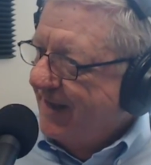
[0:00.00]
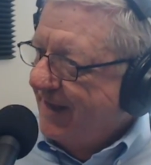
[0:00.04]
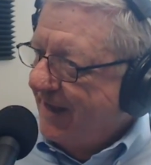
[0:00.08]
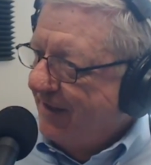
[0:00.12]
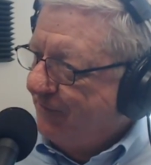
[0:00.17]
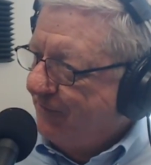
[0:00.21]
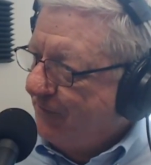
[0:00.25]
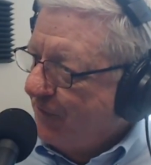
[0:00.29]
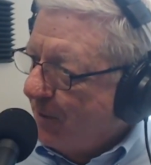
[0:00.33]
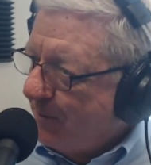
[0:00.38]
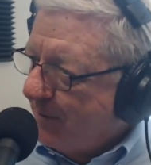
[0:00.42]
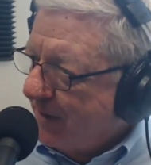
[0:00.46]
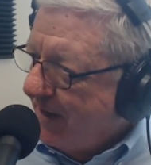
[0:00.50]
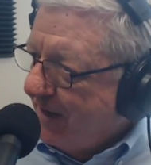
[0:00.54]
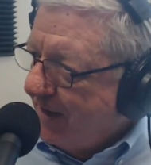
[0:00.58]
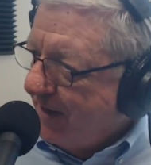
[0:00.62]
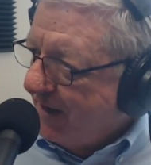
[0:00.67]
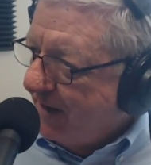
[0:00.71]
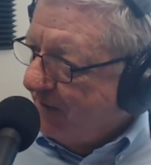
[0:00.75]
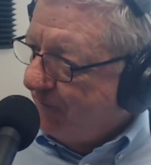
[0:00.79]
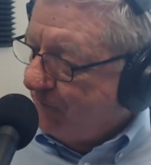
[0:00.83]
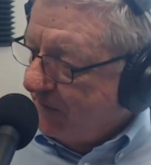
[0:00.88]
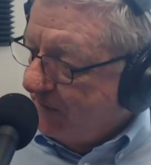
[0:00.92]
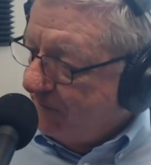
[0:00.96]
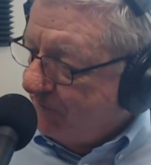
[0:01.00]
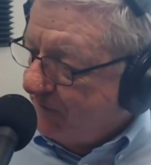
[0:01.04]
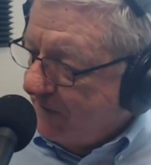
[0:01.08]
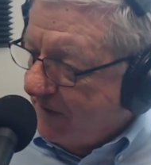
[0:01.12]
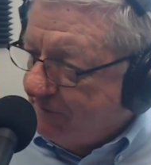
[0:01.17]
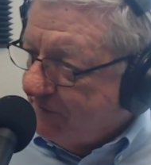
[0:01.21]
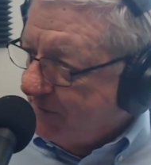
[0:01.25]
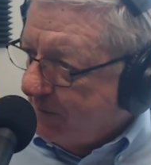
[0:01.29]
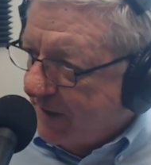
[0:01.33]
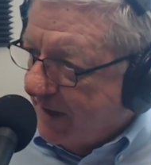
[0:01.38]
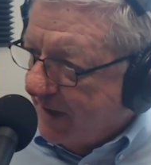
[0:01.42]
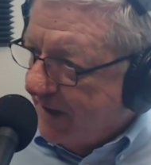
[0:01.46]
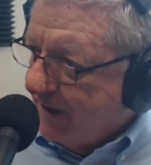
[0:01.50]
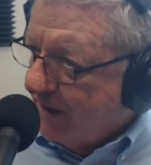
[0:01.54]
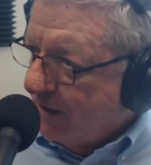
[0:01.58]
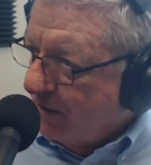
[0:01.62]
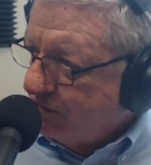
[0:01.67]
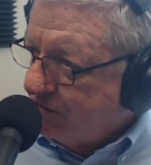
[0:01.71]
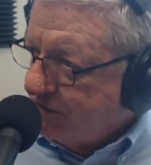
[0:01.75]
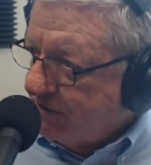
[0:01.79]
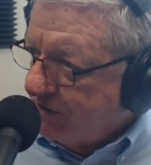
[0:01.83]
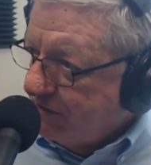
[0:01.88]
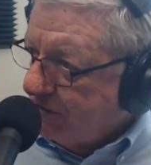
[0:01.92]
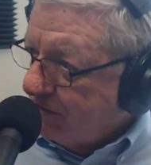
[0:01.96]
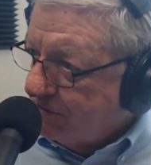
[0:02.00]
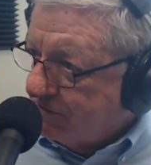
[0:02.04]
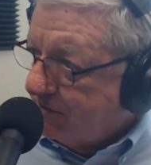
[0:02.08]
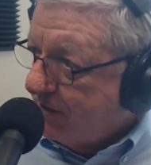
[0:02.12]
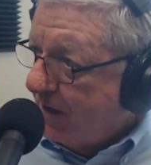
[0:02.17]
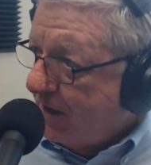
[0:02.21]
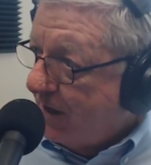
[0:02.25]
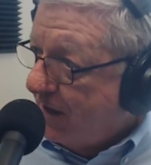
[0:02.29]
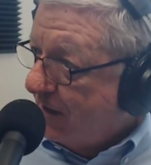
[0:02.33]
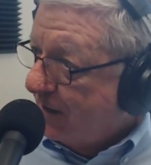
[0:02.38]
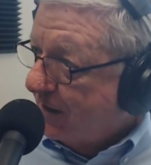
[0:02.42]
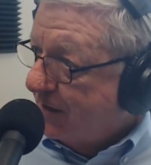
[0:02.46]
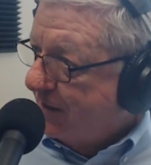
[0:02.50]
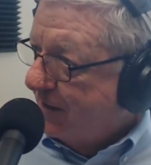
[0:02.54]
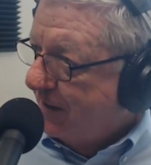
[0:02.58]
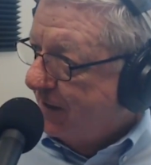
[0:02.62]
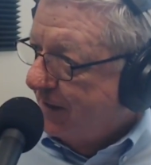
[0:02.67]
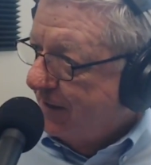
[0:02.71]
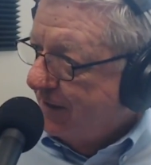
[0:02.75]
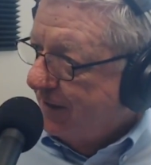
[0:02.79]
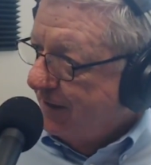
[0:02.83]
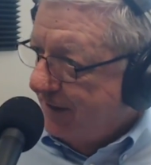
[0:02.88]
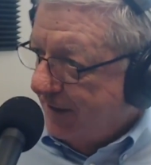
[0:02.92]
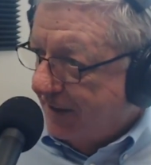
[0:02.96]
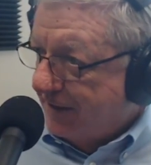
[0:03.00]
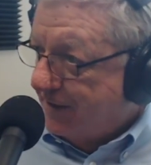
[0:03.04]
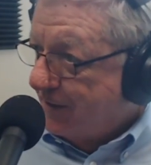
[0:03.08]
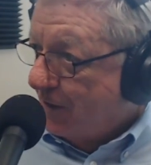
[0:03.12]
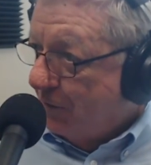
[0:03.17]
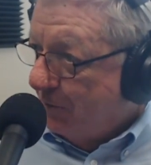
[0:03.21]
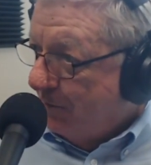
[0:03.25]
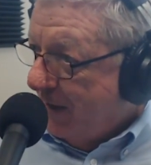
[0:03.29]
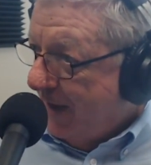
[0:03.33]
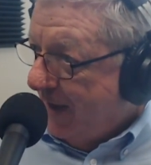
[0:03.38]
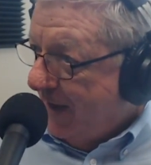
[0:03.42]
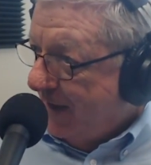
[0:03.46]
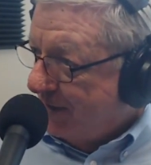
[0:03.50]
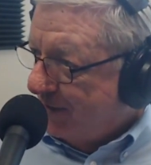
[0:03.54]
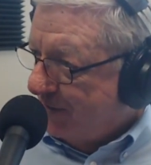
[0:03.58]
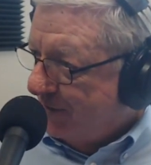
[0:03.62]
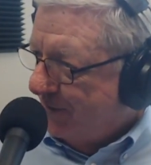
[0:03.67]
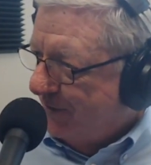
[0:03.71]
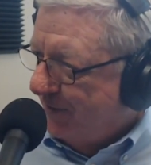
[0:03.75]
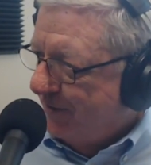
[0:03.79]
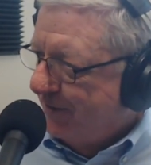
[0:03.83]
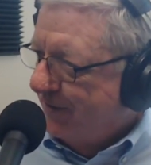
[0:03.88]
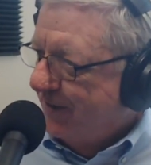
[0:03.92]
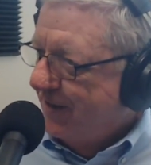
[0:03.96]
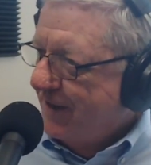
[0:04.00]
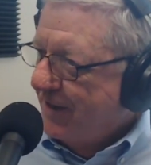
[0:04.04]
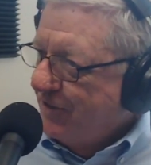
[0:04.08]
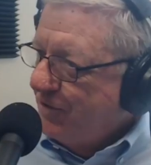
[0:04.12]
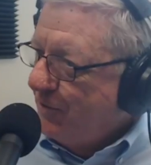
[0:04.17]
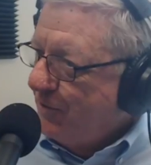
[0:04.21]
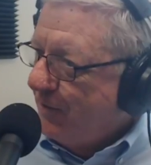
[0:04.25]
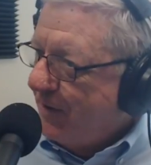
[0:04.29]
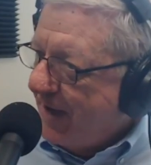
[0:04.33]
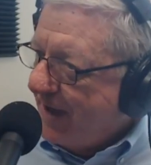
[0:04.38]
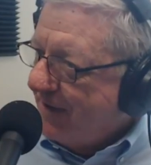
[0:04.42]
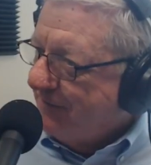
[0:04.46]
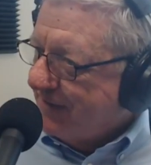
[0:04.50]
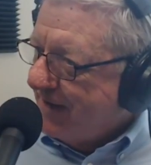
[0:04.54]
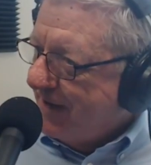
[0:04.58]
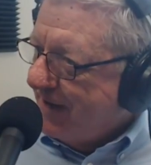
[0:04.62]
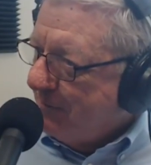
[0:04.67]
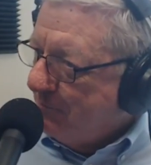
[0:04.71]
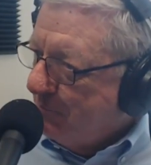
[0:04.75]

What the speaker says: If everybody knows you and you suck, it don't matter. You have to have